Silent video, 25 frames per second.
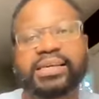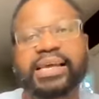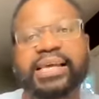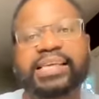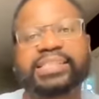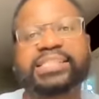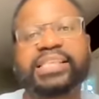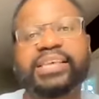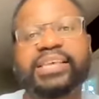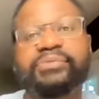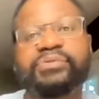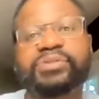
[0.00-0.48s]

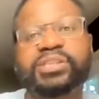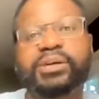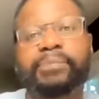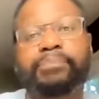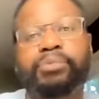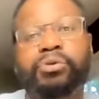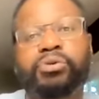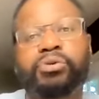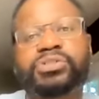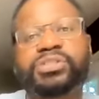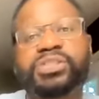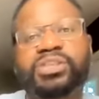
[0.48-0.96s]
as he was
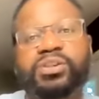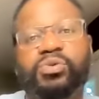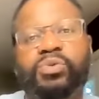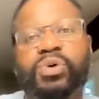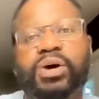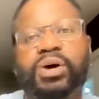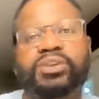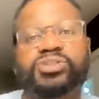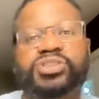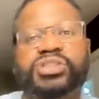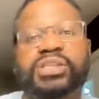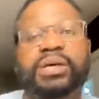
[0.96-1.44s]
approaching the
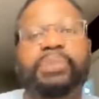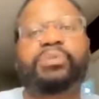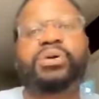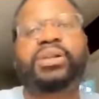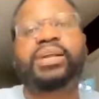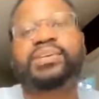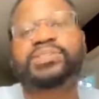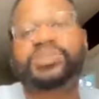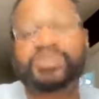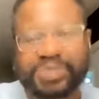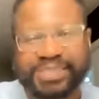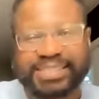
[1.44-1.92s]
water,
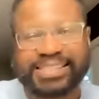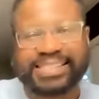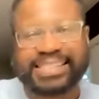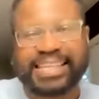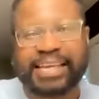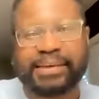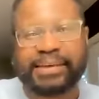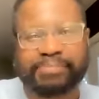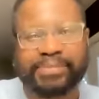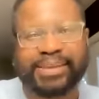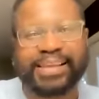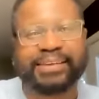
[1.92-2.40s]
someone else would
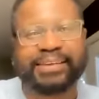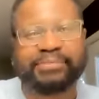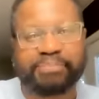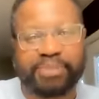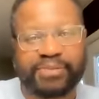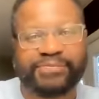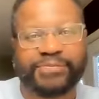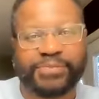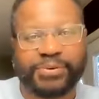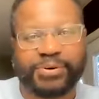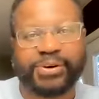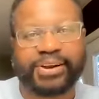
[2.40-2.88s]
step in
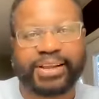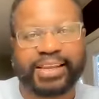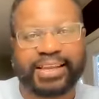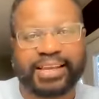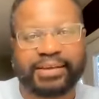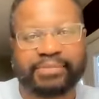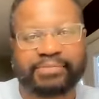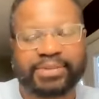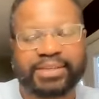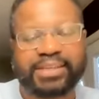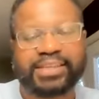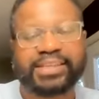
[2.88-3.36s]
before
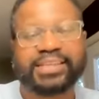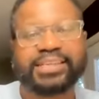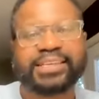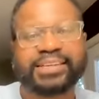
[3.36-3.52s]
him,